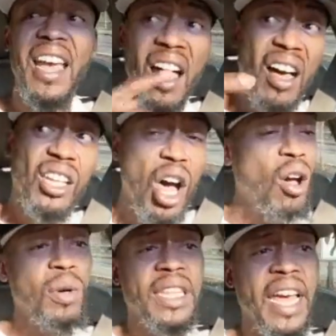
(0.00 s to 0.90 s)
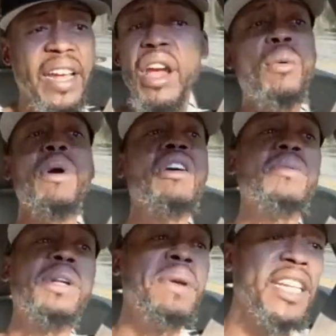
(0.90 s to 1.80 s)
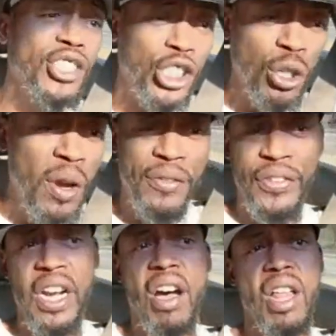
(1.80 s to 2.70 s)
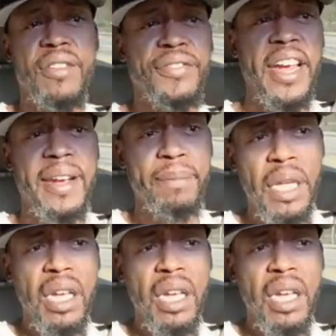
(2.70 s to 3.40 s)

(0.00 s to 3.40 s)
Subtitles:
Along with that, bro, he would have been a shoo-in for the Hall of Fame.